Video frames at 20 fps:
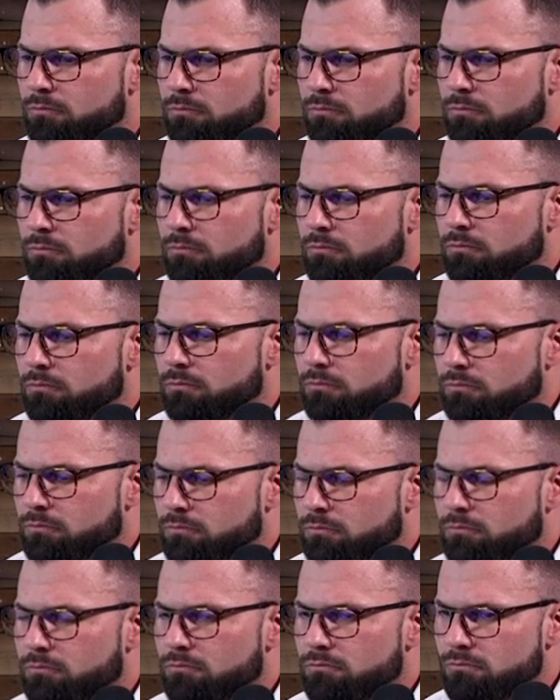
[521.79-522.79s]

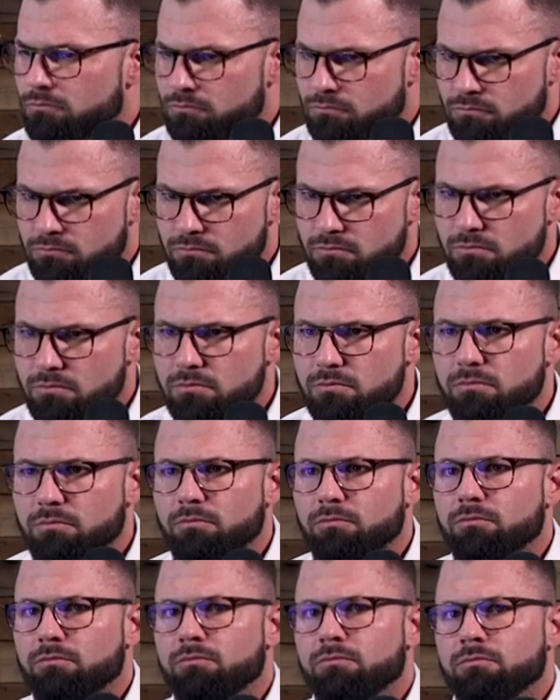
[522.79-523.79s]

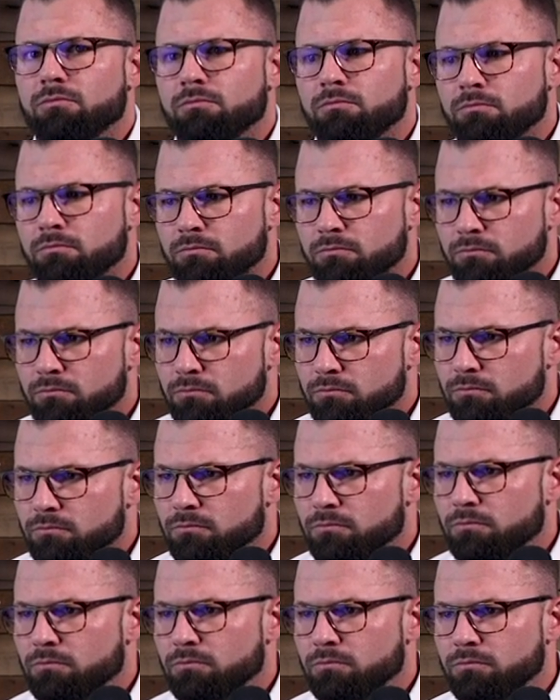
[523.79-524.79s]

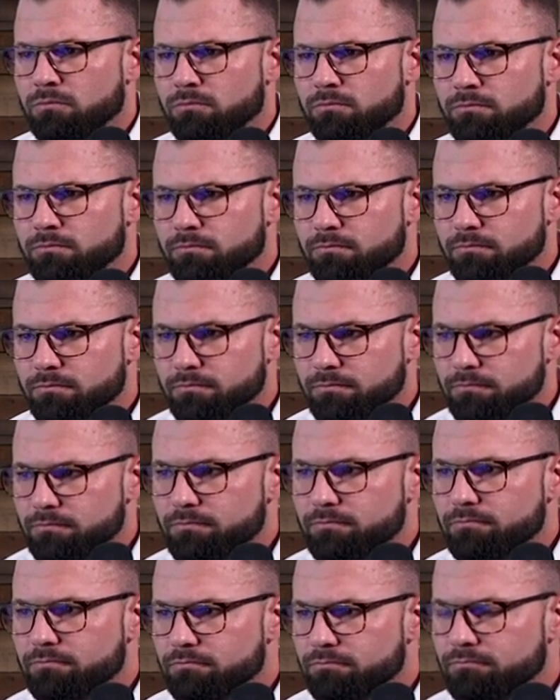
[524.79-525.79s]

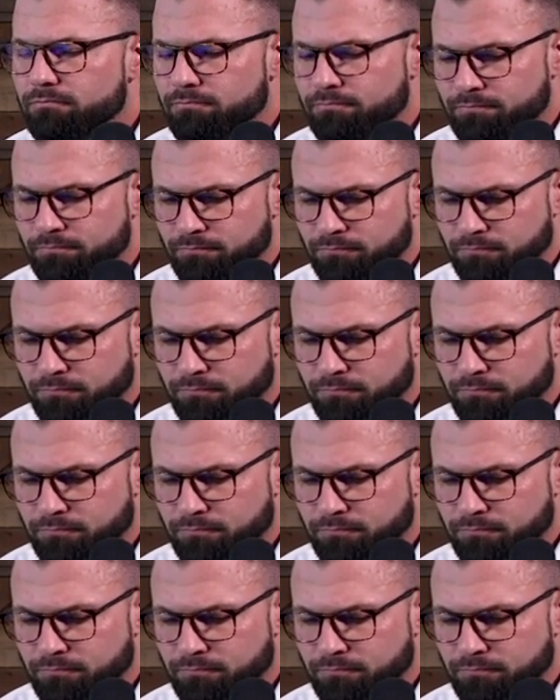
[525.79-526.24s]
This person isn't speaking.